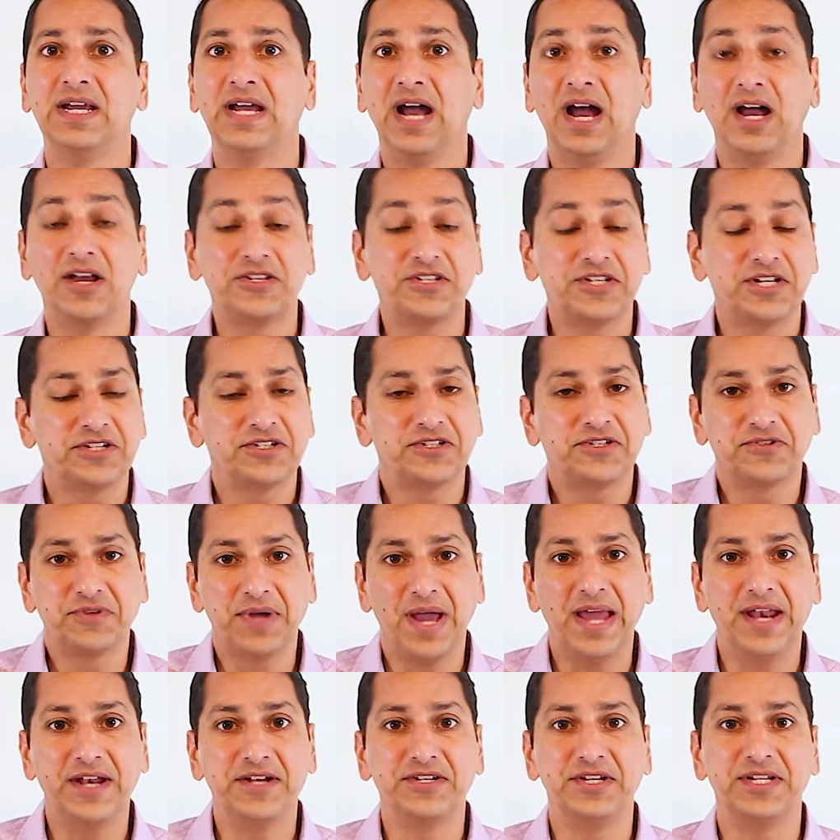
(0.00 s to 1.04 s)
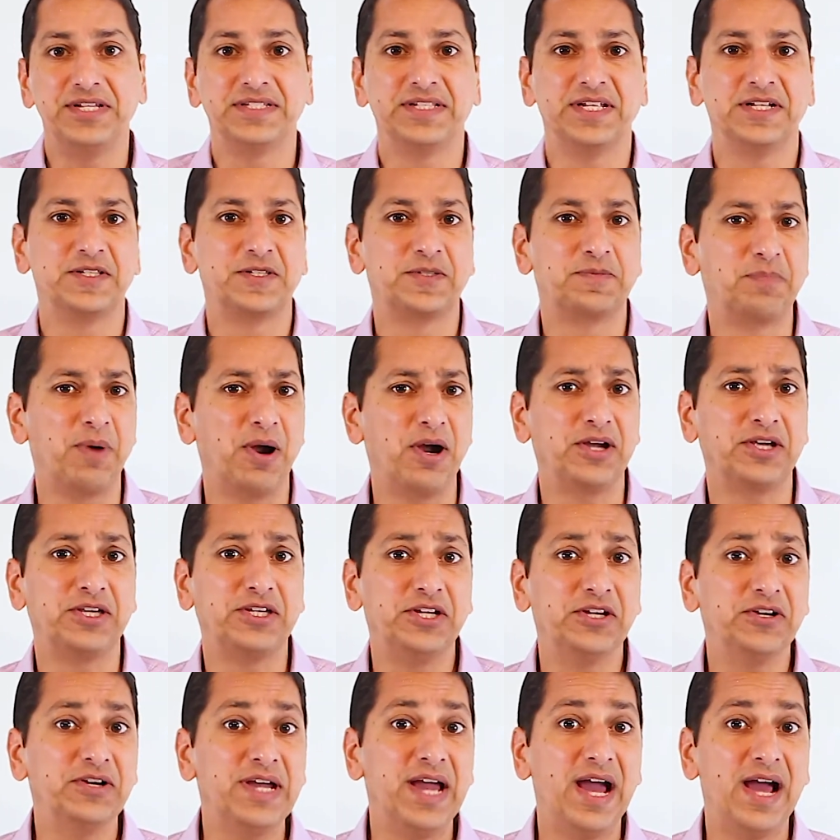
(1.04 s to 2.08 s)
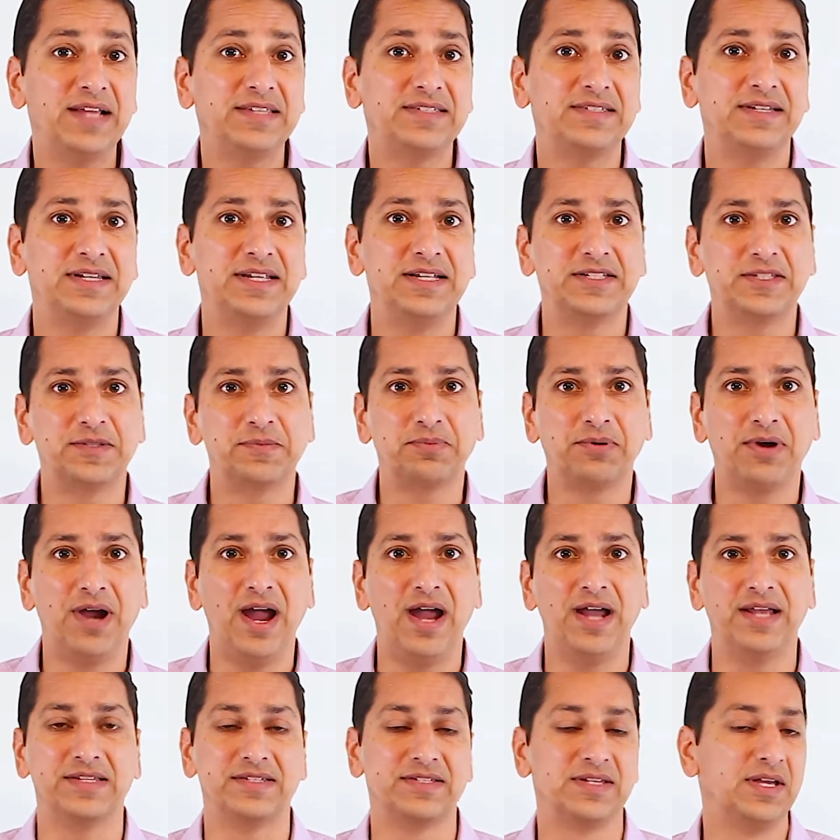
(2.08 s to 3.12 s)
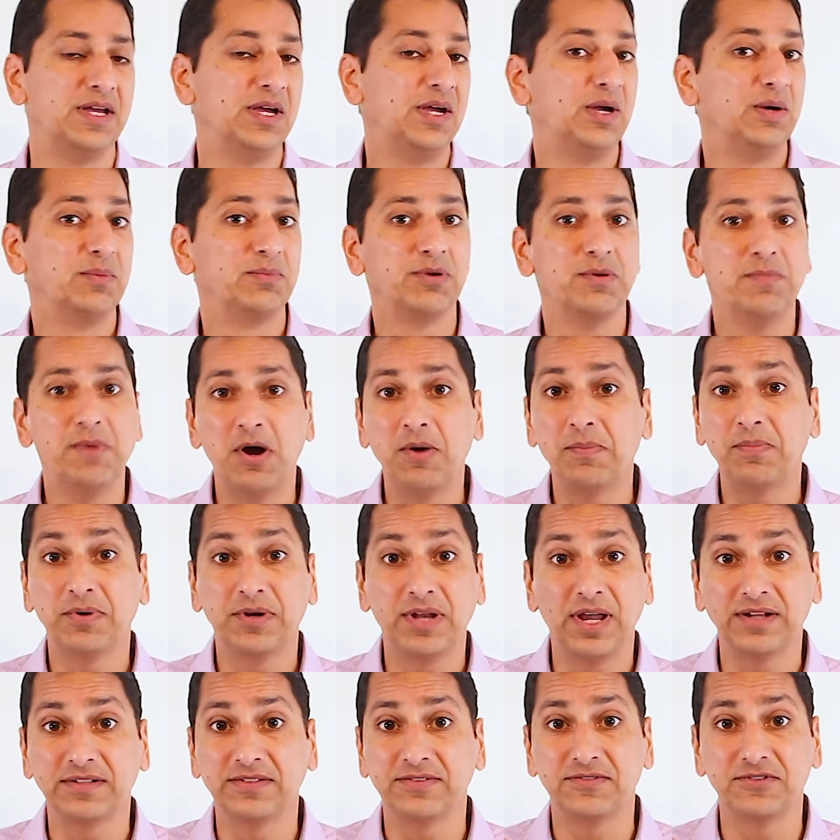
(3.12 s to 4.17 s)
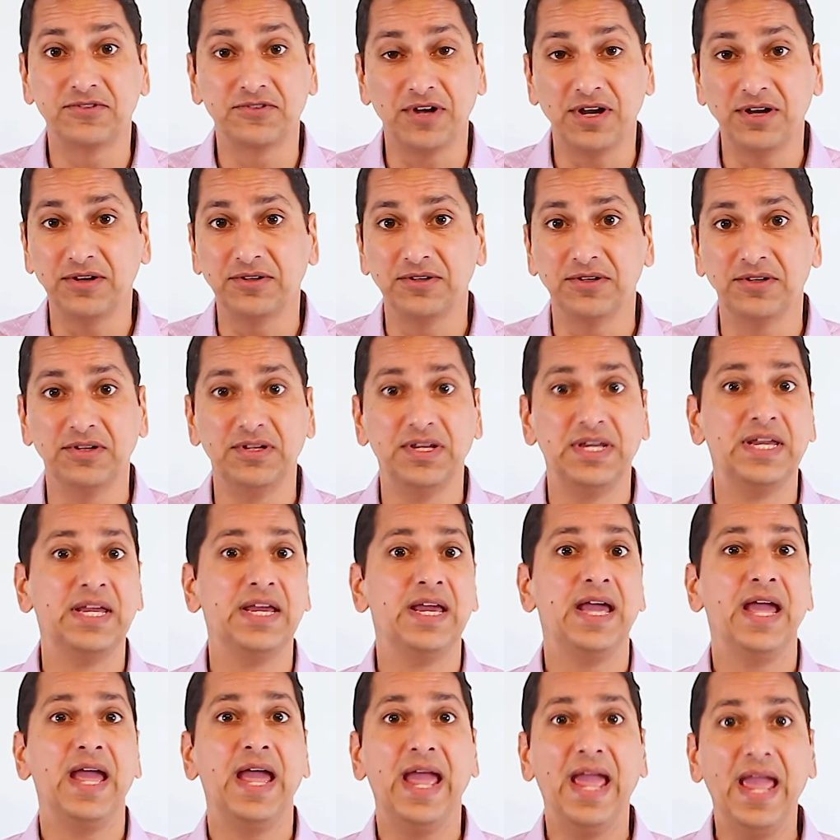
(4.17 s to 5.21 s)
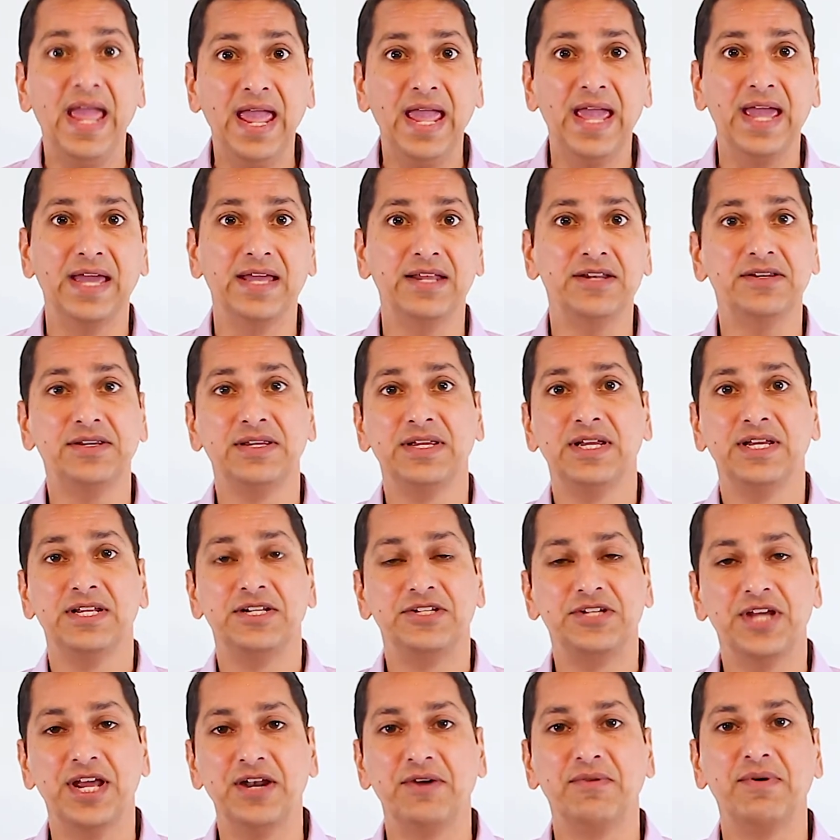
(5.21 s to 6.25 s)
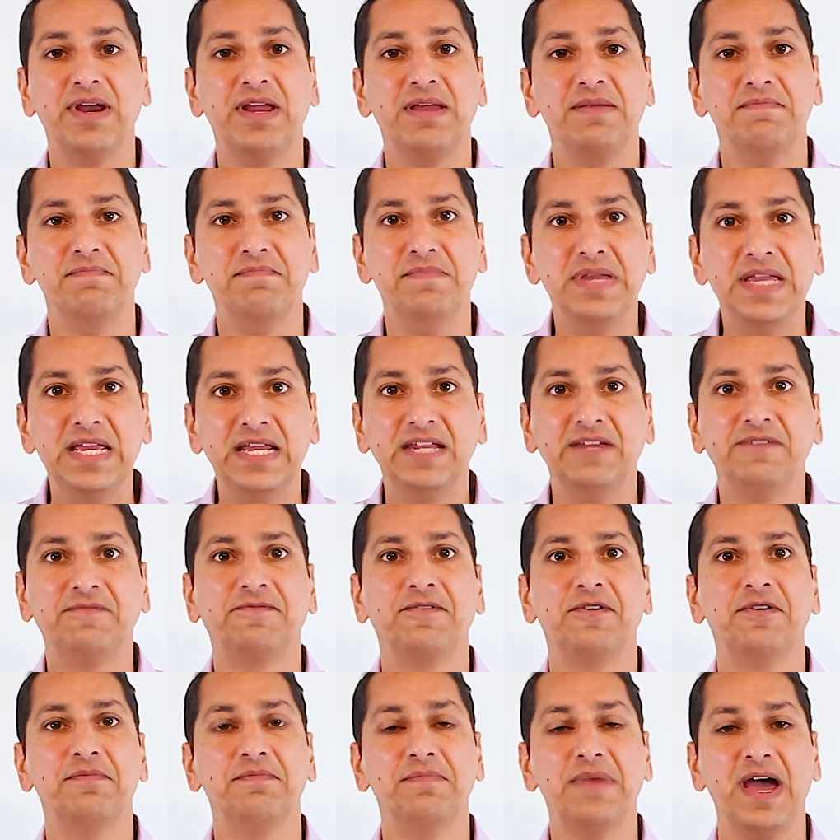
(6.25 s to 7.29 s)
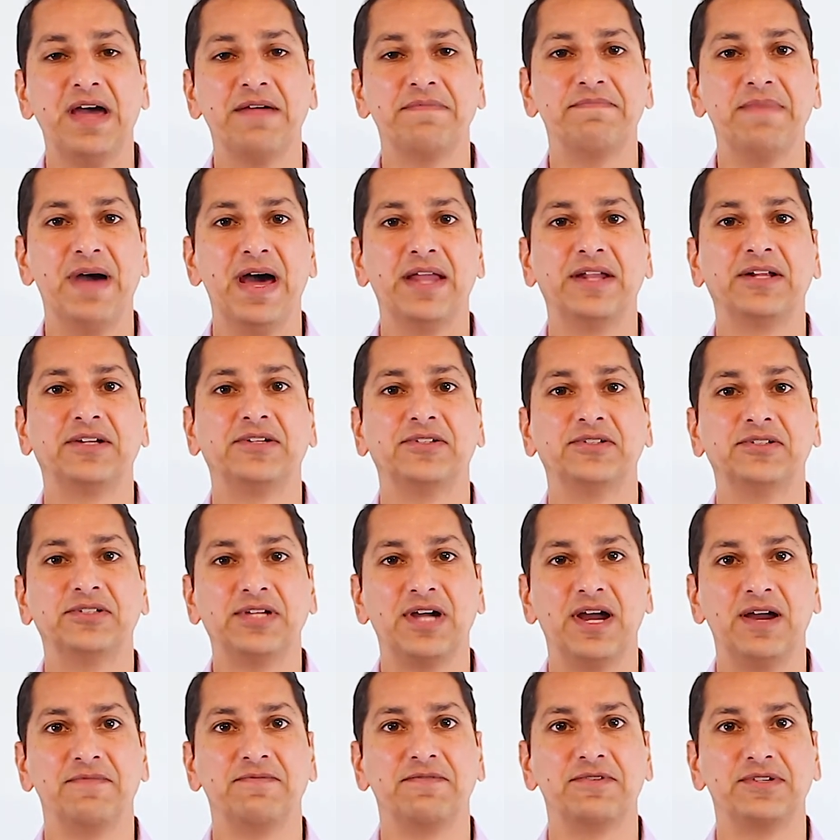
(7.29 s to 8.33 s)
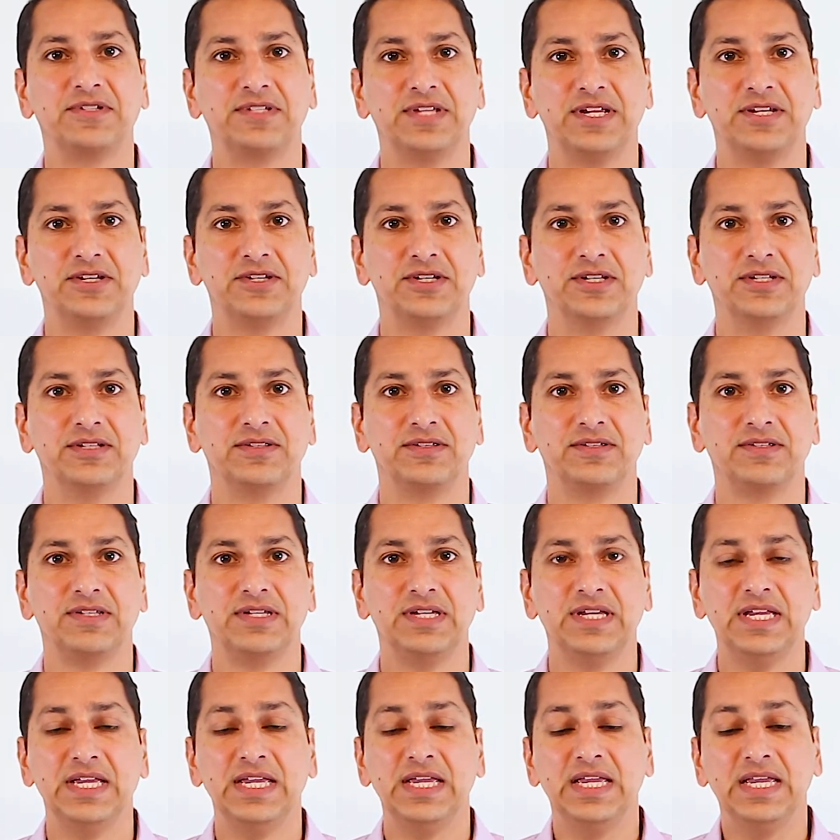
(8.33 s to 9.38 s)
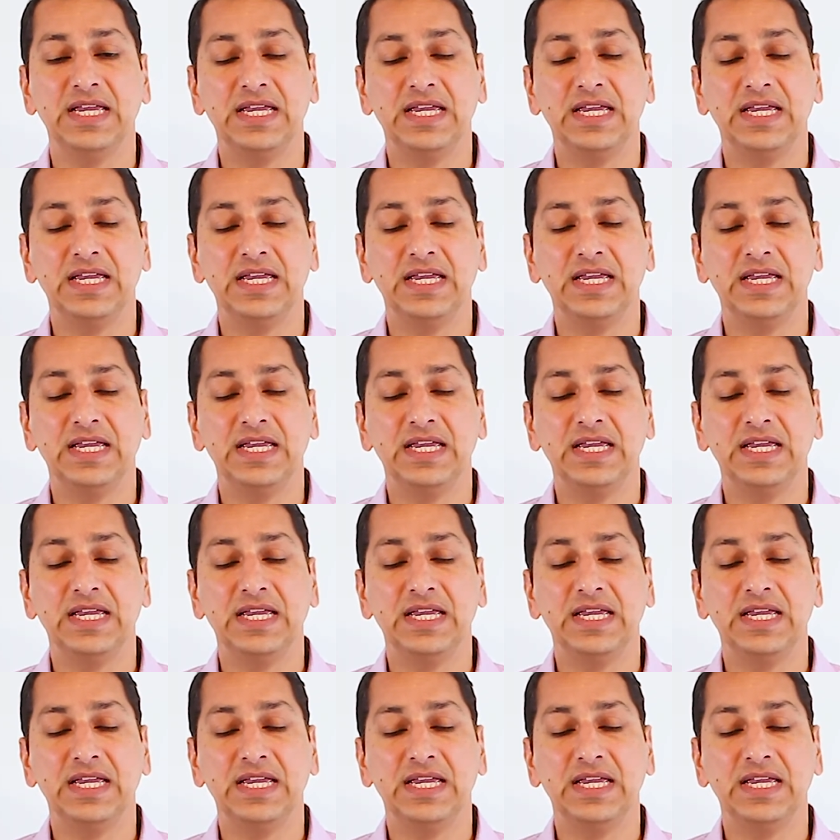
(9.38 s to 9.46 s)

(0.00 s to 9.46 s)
I'll share strategies that spark curiosity and surprise, promote productive struggle, and generate meaningful mathematical conversations.